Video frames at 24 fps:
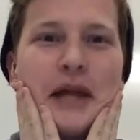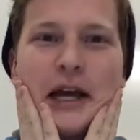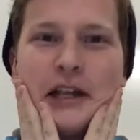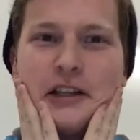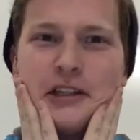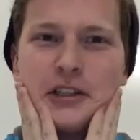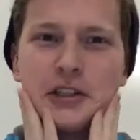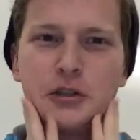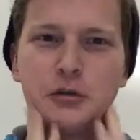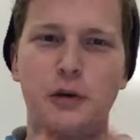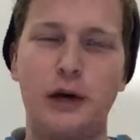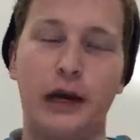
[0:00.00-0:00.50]

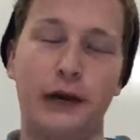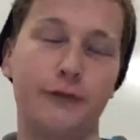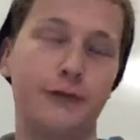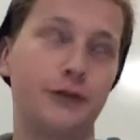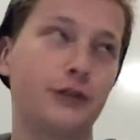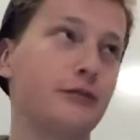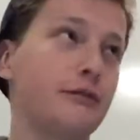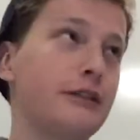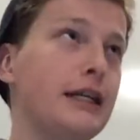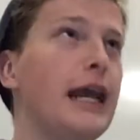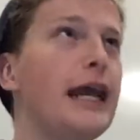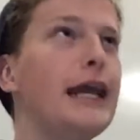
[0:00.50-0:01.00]
Taylor Swift.
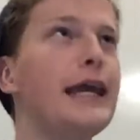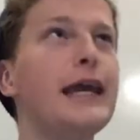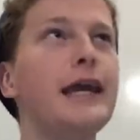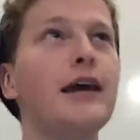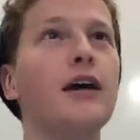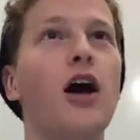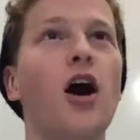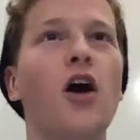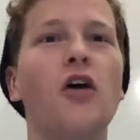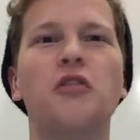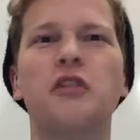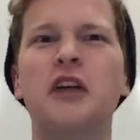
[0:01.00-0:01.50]

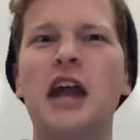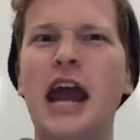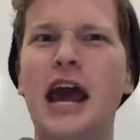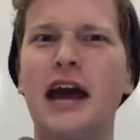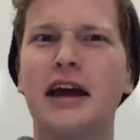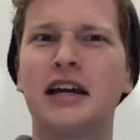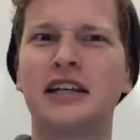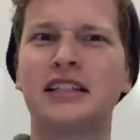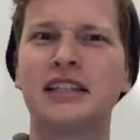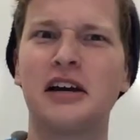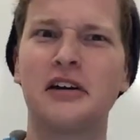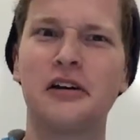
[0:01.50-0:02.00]
Oh
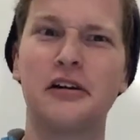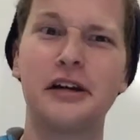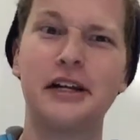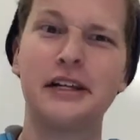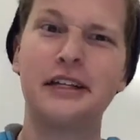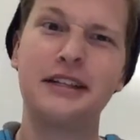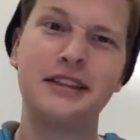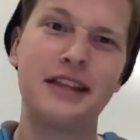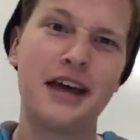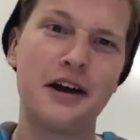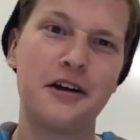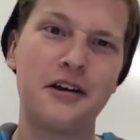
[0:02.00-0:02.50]
yeah, because I already
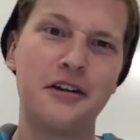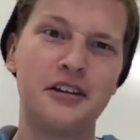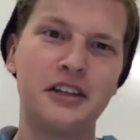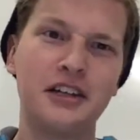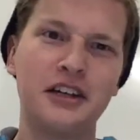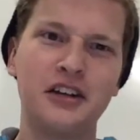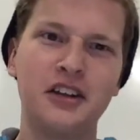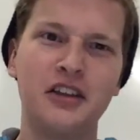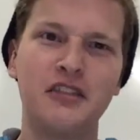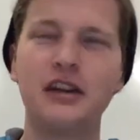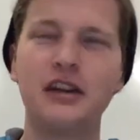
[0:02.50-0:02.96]
did that earlier in